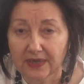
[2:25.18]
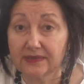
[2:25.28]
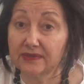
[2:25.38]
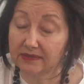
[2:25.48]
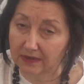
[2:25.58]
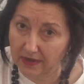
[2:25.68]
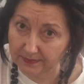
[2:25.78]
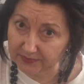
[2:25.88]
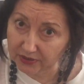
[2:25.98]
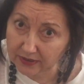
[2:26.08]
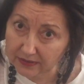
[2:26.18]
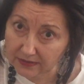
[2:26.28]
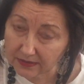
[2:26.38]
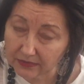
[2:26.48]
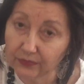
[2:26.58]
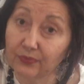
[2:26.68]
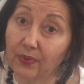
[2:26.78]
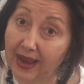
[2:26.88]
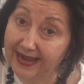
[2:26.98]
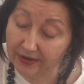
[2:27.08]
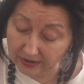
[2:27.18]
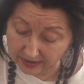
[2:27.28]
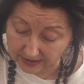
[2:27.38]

sculptor, writer,